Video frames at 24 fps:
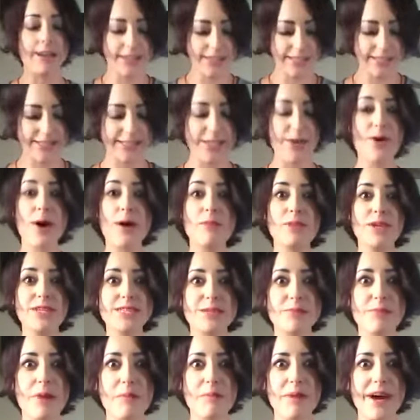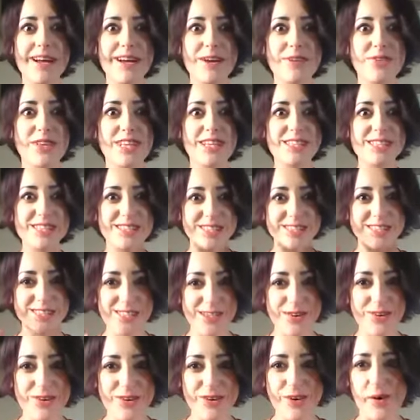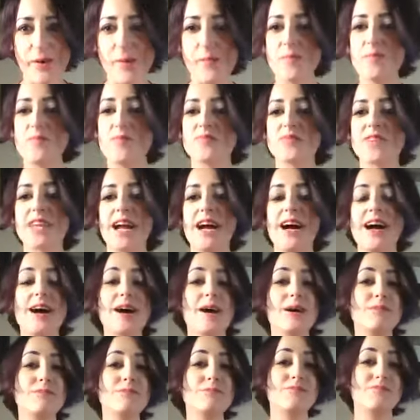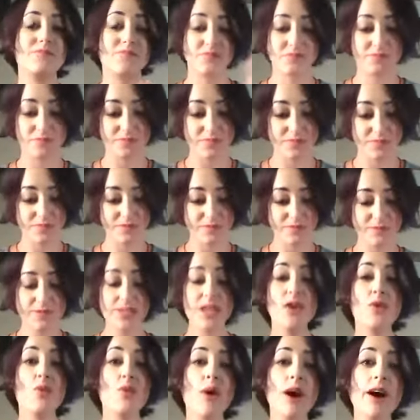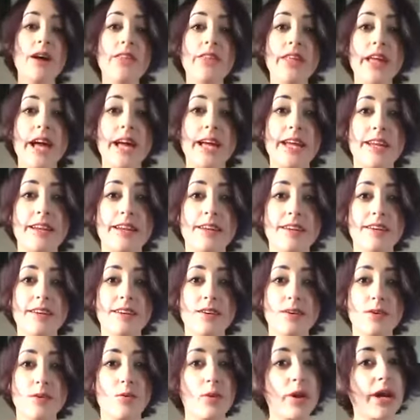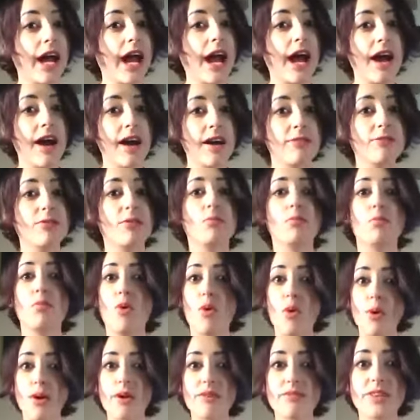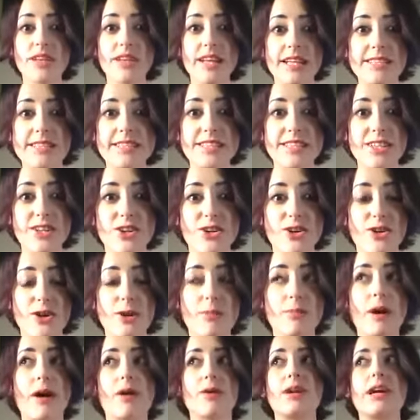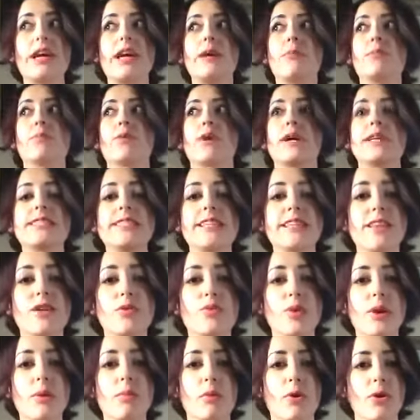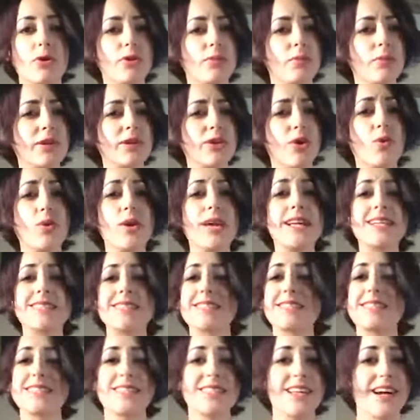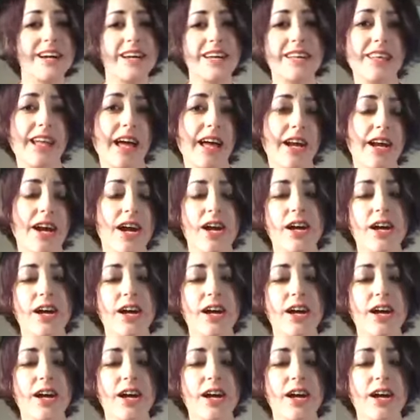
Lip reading: So I'm losing my mind over this. This is so cool. Well then, we have more of the lesson to learn about embracing the rebirth, but don't get stuck in that.